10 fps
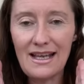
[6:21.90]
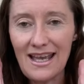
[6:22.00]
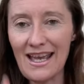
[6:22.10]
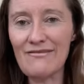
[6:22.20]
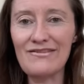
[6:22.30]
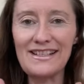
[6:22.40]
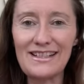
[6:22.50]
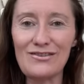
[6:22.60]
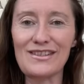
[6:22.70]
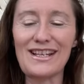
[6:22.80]
every
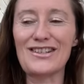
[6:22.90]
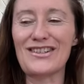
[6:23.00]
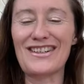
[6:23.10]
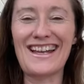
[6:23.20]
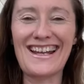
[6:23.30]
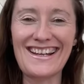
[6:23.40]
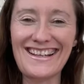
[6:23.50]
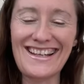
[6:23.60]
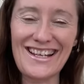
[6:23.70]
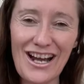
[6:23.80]
single session. And
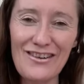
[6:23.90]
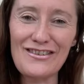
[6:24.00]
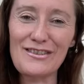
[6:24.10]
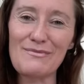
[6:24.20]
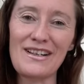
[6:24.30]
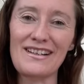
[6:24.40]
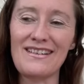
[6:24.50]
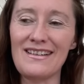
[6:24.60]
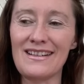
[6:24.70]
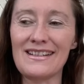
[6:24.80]
I encourage my
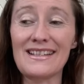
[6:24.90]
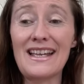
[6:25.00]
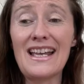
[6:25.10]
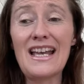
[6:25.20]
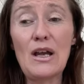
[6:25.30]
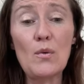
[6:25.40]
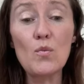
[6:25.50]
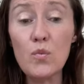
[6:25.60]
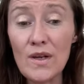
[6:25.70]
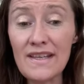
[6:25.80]
clients
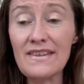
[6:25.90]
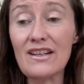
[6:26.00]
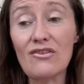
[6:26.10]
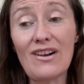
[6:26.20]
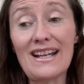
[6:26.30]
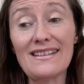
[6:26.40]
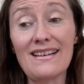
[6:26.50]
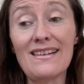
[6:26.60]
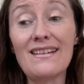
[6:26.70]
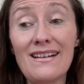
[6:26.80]
with the correct
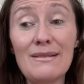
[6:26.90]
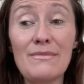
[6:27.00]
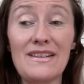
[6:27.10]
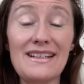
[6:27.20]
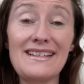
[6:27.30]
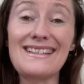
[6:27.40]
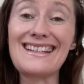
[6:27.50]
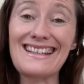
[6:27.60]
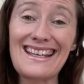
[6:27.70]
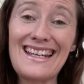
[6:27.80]
alignment. This is the
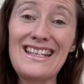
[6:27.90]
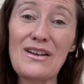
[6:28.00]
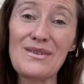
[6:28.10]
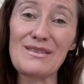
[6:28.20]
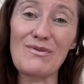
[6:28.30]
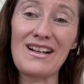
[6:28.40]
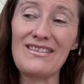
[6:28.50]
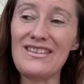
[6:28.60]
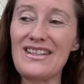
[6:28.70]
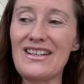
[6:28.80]
key though as
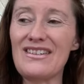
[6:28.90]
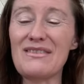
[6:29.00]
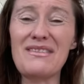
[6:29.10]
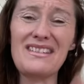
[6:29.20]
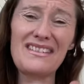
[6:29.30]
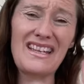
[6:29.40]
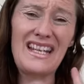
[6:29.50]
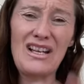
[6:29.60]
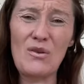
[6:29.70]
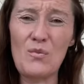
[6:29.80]
well. You don't want to do it
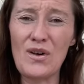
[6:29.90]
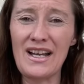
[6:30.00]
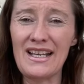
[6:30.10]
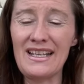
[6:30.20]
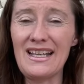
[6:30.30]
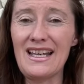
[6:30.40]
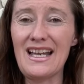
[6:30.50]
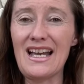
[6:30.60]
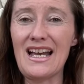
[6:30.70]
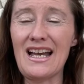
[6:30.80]
any old way.
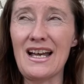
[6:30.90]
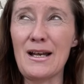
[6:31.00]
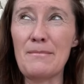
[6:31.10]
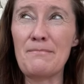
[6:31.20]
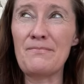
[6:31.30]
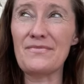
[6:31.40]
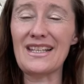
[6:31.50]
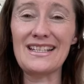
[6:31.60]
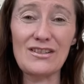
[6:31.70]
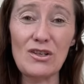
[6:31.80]

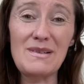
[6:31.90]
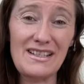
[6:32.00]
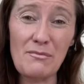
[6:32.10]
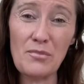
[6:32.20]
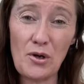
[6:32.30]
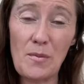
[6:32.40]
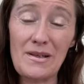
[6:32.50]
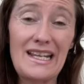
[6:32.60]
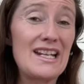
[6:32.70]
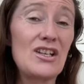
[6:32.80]
It's got to be done
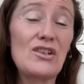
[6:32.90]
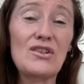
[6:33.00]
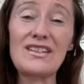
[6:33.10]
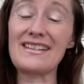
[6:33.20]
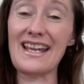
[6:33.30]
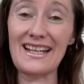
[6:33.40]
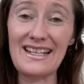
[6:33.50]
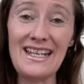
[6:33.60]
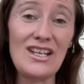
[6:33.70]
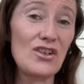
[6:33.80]
properly in a good
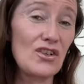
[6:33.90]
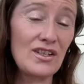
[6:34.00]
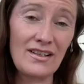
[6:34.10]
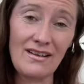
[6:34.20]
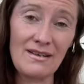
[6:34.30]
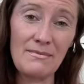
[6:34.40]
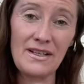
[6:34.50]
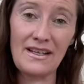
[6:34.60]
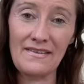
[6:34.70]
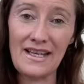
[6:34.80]
technique, good
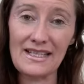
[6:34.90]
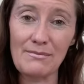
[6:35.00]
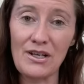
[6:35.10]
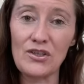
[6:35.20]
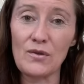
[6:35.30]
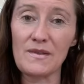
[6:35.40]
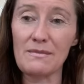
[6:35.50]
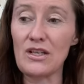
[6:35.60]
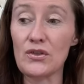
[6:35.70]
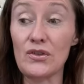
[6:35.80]
alignment, and that's my job to
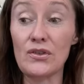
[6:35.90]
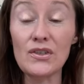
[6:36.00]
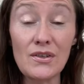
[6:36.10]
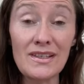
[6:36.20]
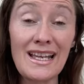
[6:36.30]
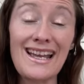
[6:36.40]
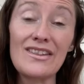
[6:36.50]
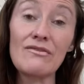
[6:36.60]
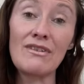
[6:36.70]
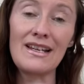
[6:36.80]
make sure you're doing that
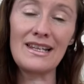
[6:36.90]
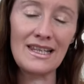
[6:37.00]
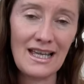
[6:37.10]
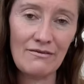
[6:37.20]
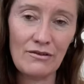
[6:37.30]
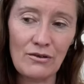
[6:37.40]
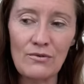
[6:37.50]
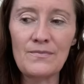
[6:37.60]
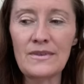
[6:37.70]
at the right level.